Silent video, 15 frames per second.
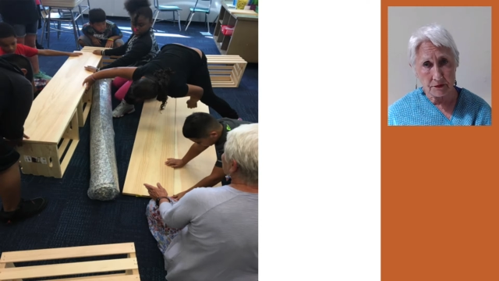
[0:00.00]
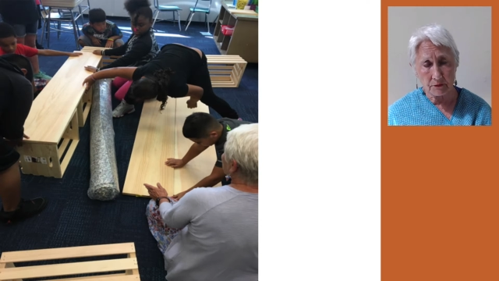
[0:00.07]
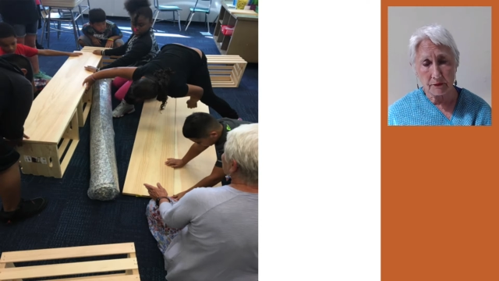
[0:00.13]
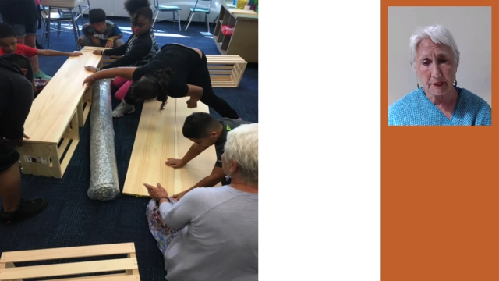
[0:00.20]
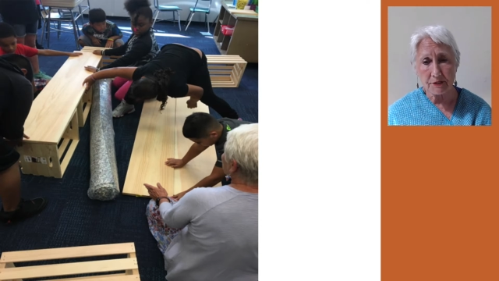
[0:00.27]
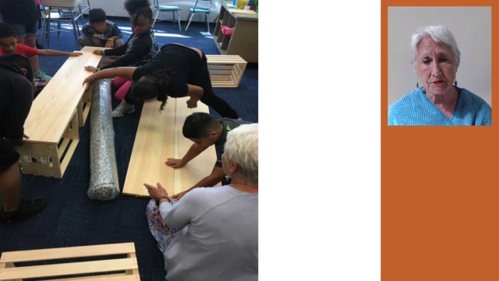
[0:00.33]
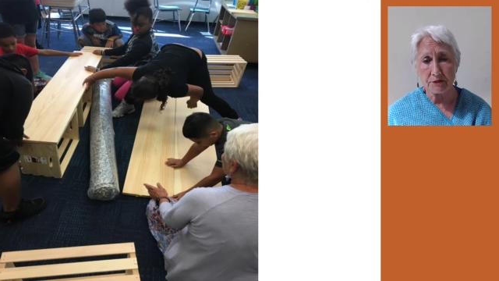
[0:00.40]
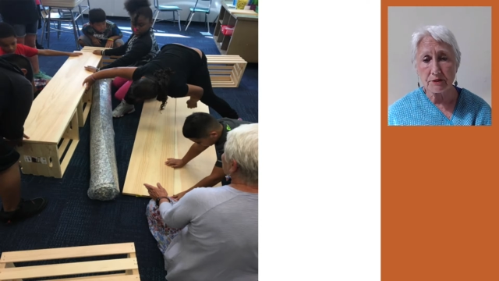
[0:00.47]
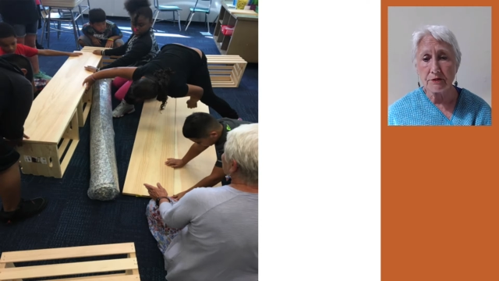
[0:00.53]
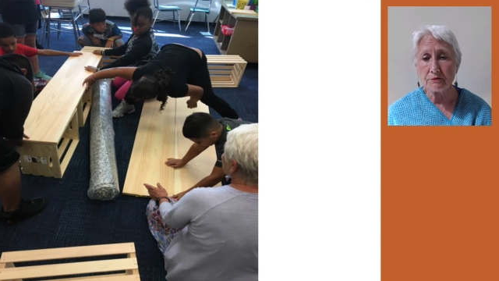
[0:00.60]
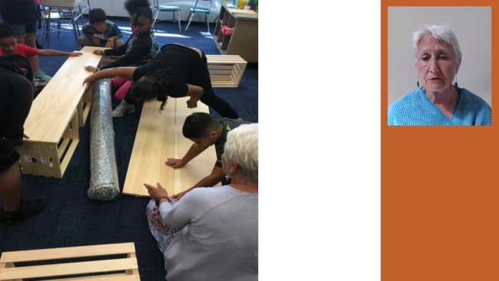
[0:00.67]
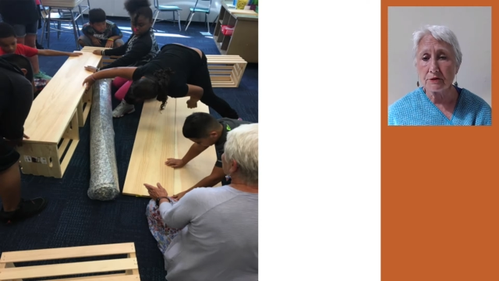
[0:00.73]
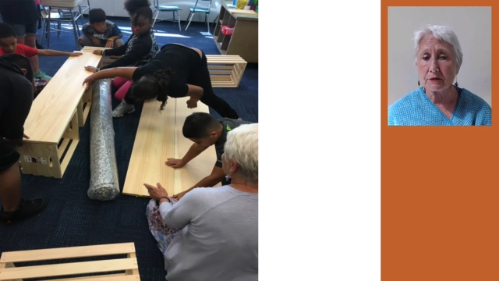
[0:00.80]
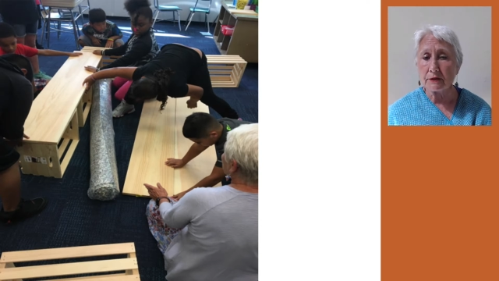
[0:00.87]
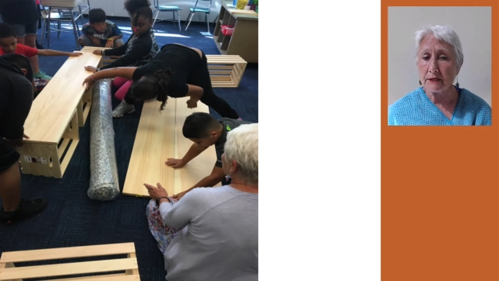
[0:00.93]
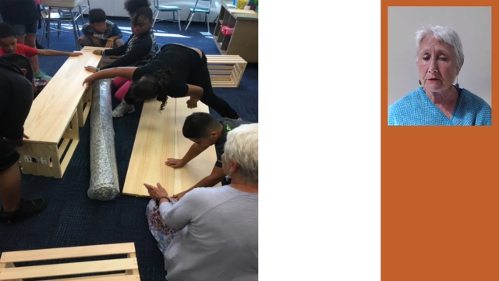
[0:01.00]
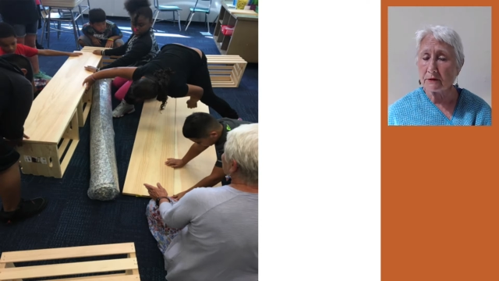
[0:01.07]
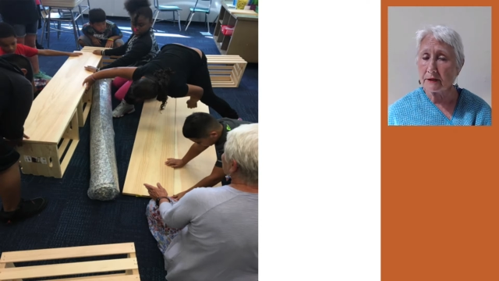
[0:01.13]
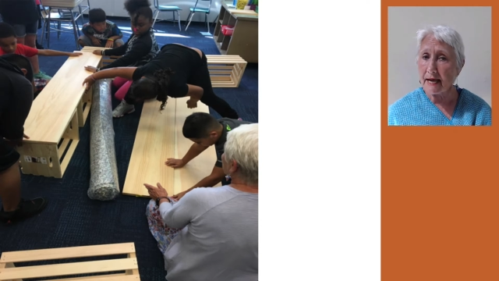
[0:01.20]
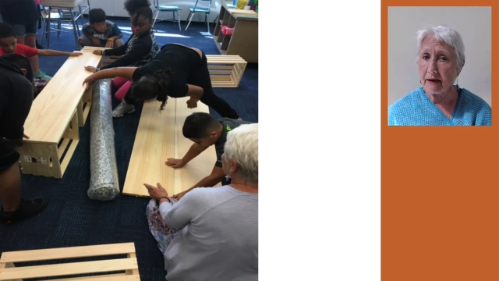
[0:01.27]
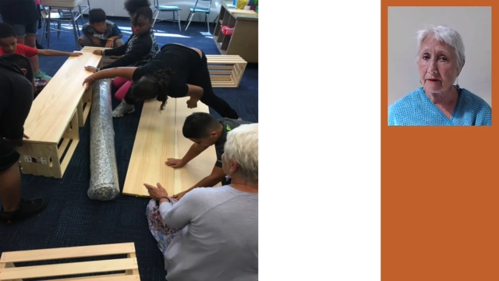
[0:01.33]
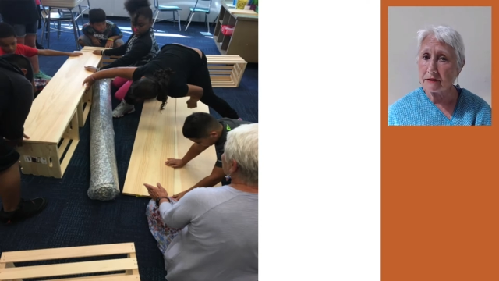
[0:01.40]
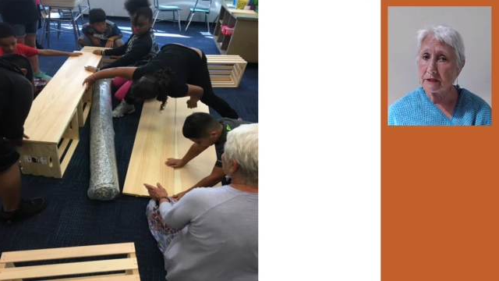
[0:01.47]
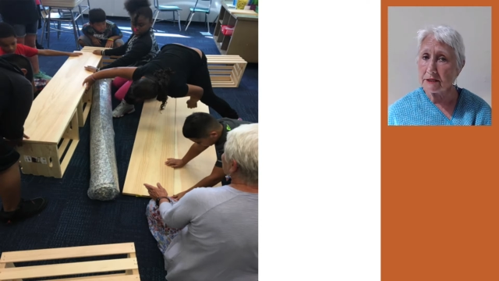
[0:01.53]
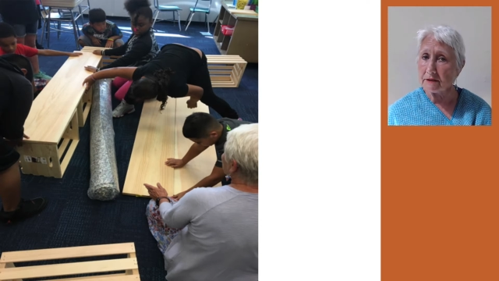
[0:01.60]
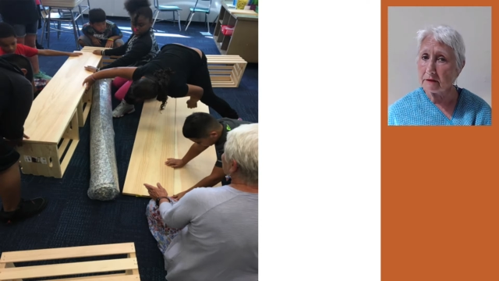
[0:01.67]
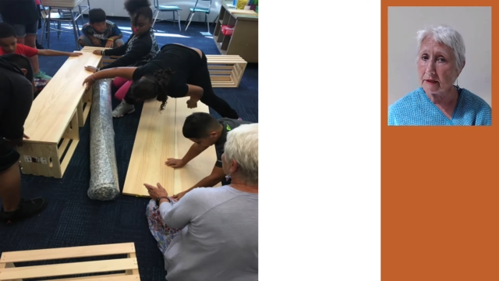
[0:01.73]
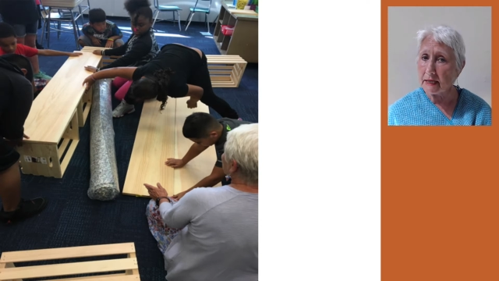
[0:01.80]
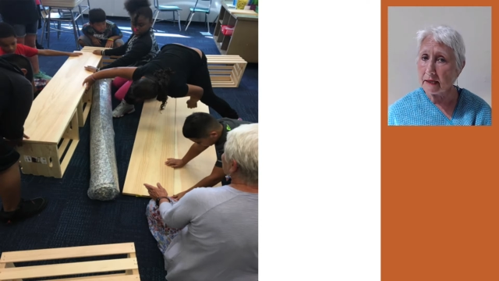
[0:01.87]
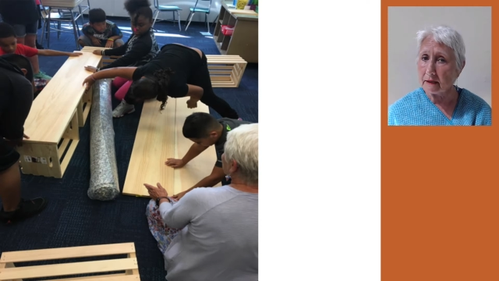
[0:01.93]
which usually your
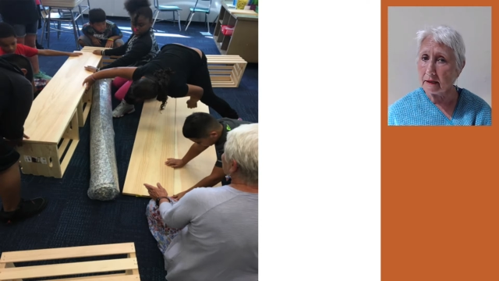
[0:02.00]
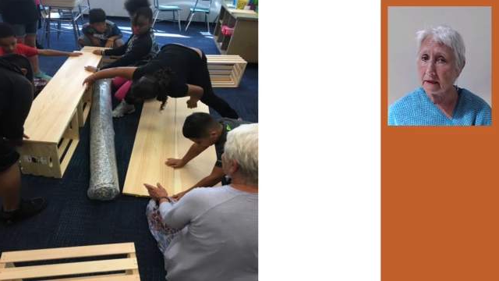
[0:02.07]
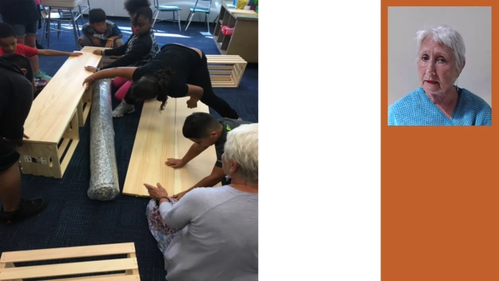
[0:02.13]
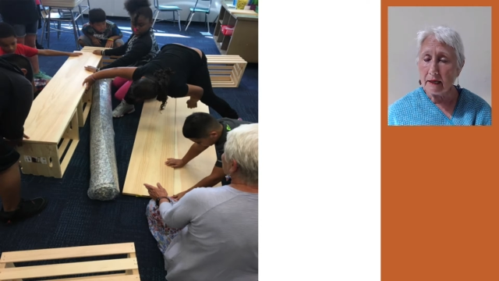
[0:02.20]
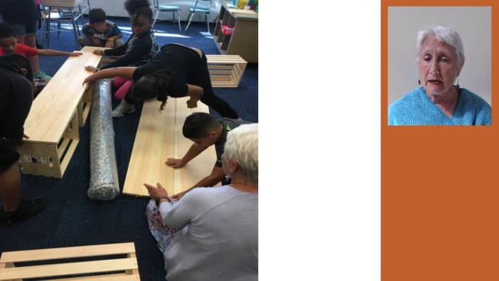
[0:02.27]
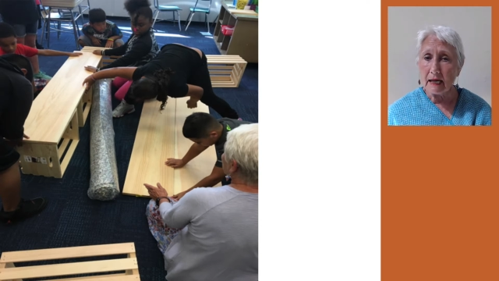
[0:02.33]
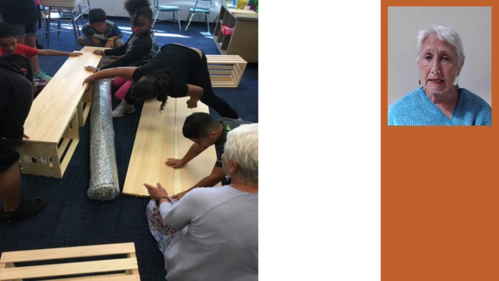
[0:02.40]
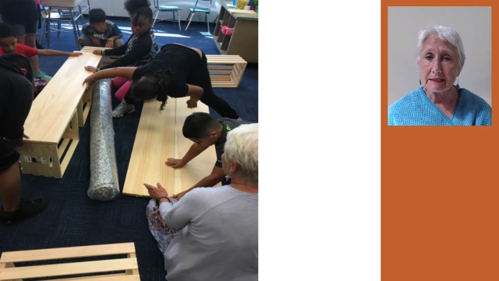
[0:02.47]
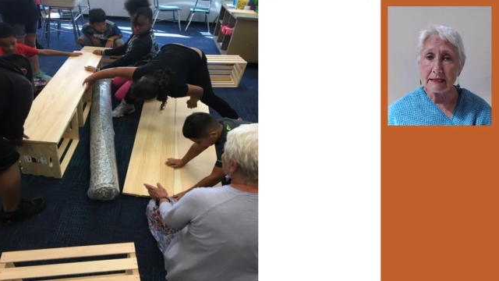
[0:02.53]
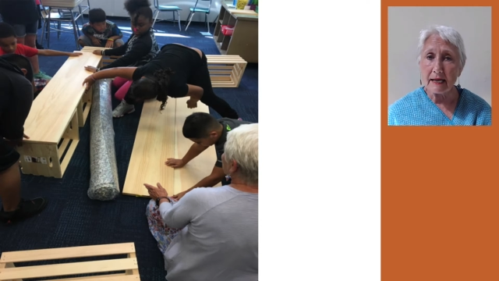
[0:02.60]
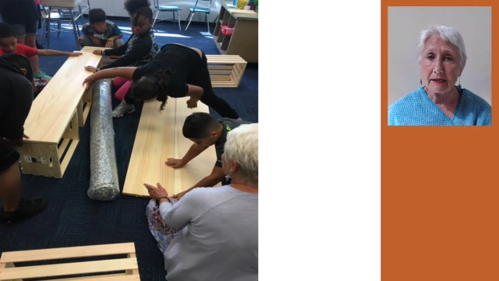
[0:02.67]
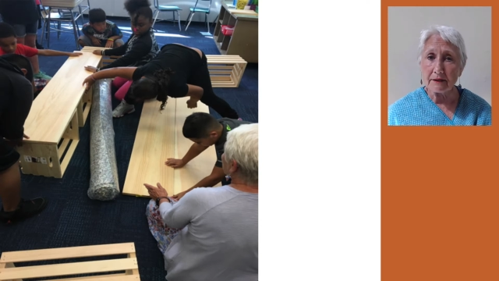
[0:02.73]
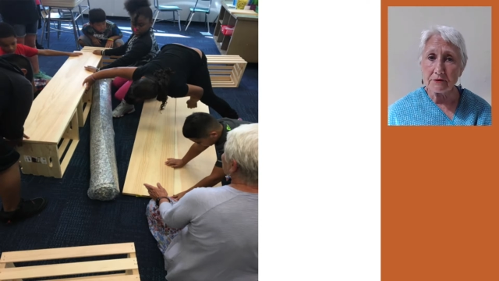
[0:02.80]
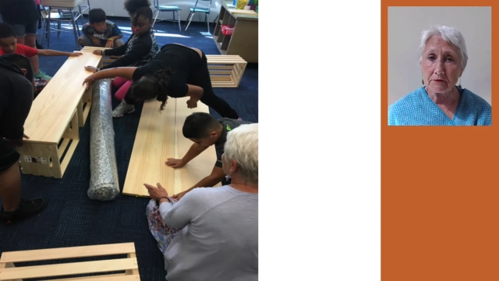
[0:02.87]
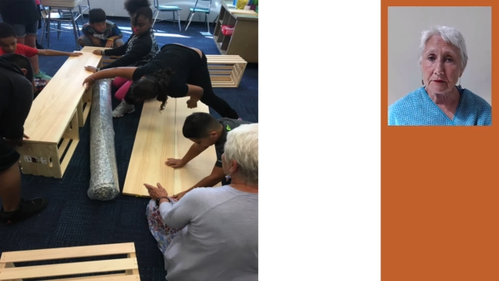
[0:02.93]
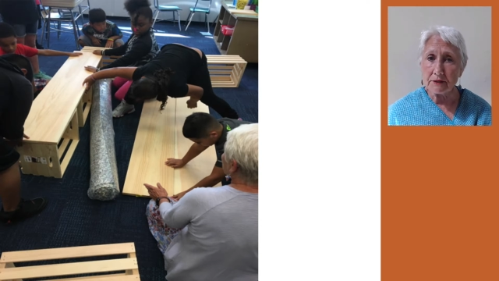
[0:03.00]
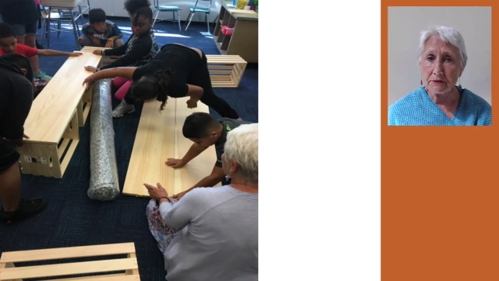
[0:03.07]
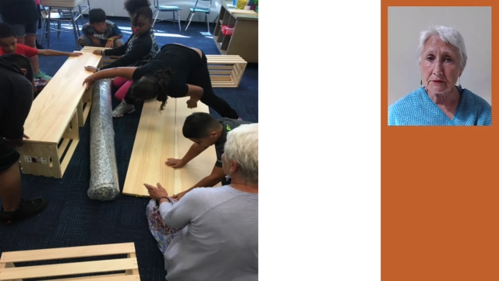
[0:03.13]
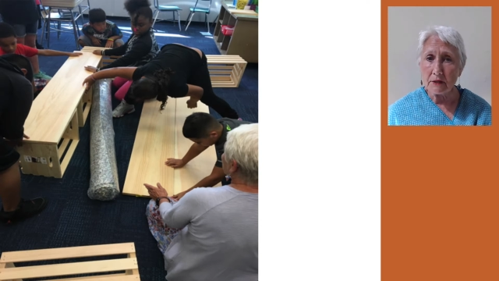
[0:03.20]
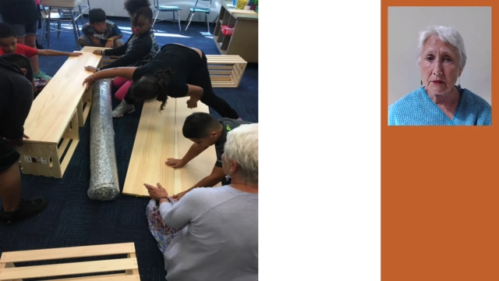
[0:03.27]
cafeteria has extras,